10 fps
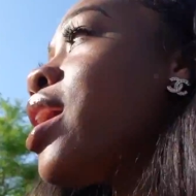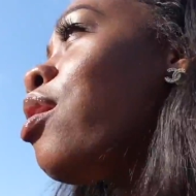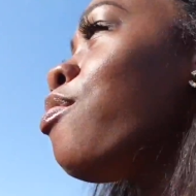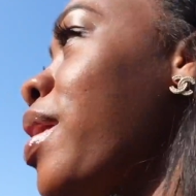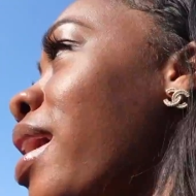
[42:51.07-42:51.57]
I
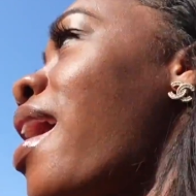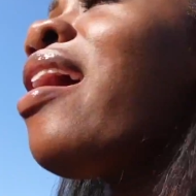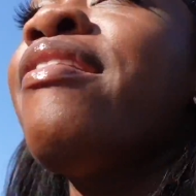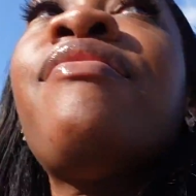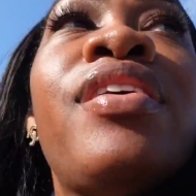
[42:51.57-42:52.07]
hope they
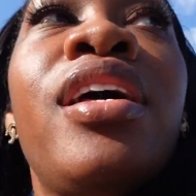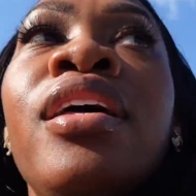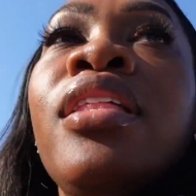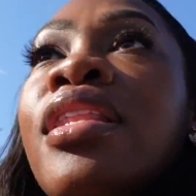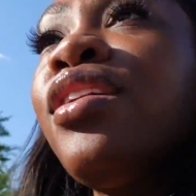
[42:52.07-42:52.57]
have
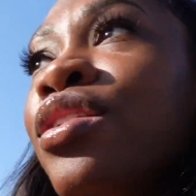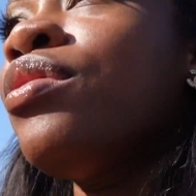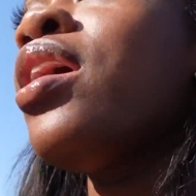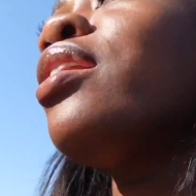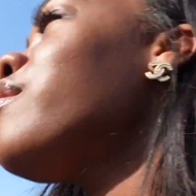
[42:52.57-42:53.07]
the cute
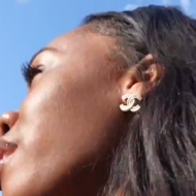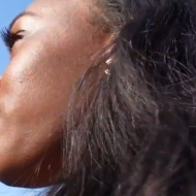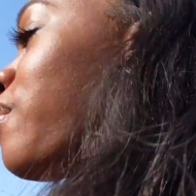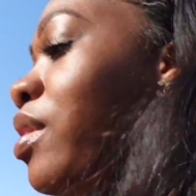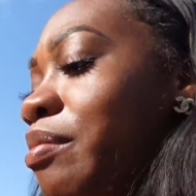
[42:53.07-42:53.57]
color that we
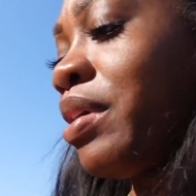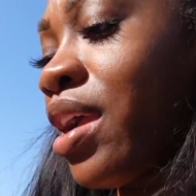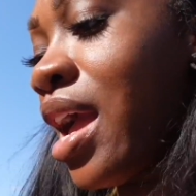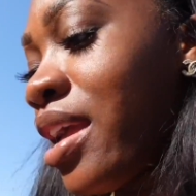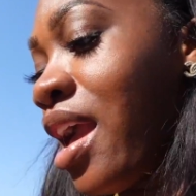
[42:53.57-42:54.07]
want. Amira
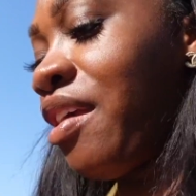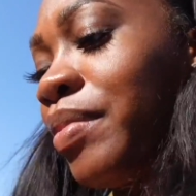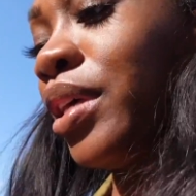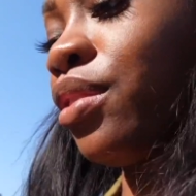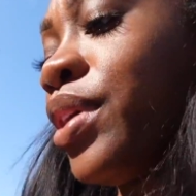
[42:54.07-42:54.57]
had gave
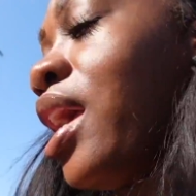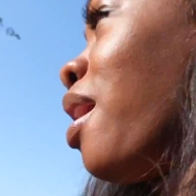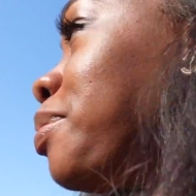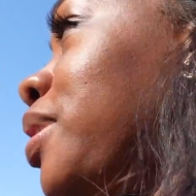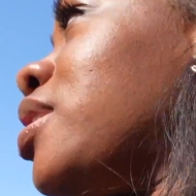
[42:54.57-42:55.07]
me three
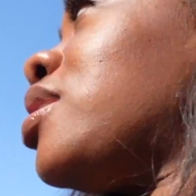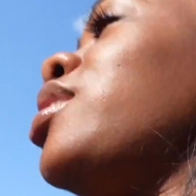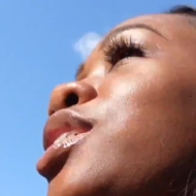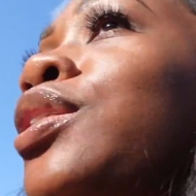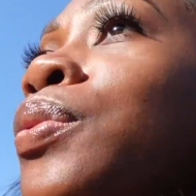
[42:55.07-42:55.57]
options that
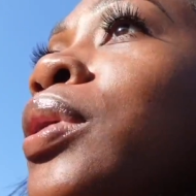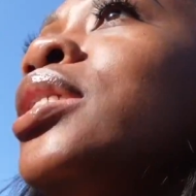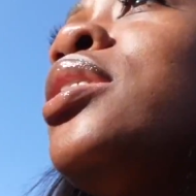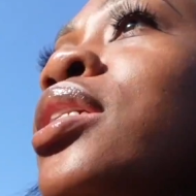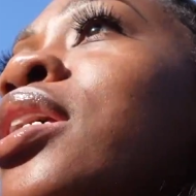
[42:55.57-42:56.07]
she
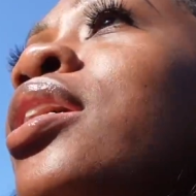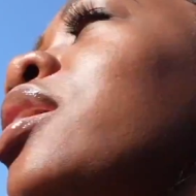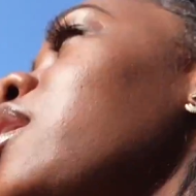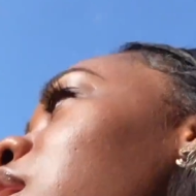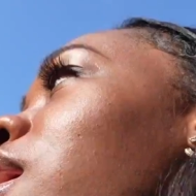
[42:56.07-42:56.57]
wanted to
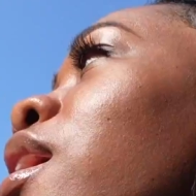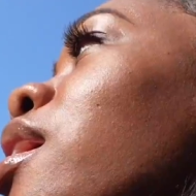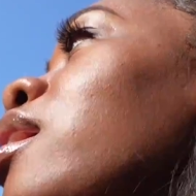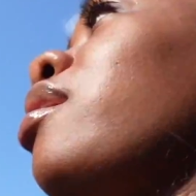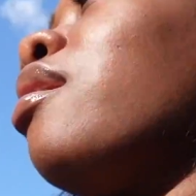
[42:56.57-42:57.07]
get,
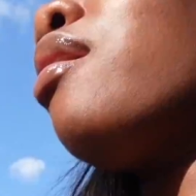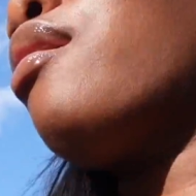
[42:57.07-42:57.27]
and